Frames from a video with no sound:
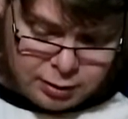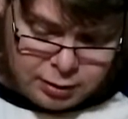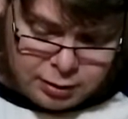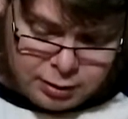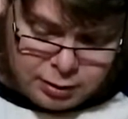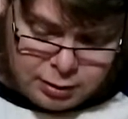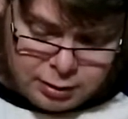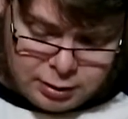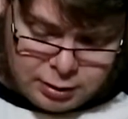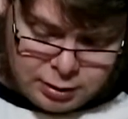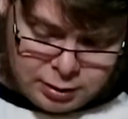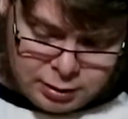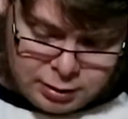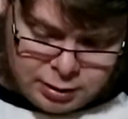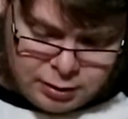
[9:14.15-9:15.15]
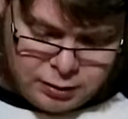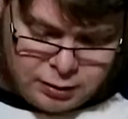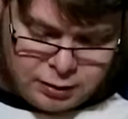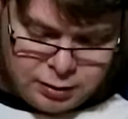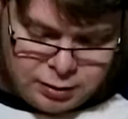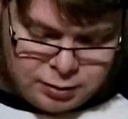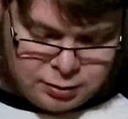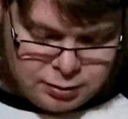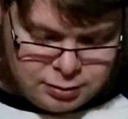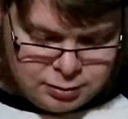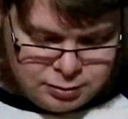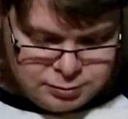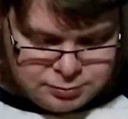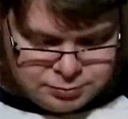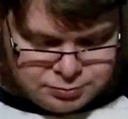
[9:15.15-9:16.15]

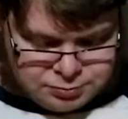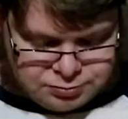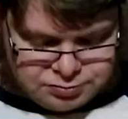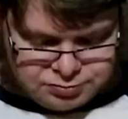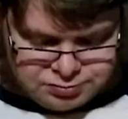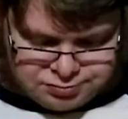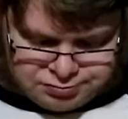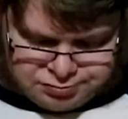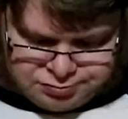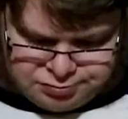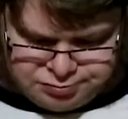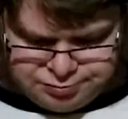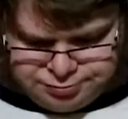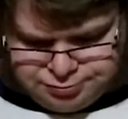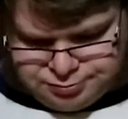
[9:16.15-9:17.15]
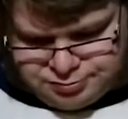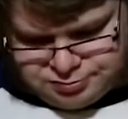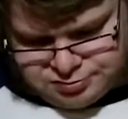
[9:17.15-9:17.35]
Nobody speaks.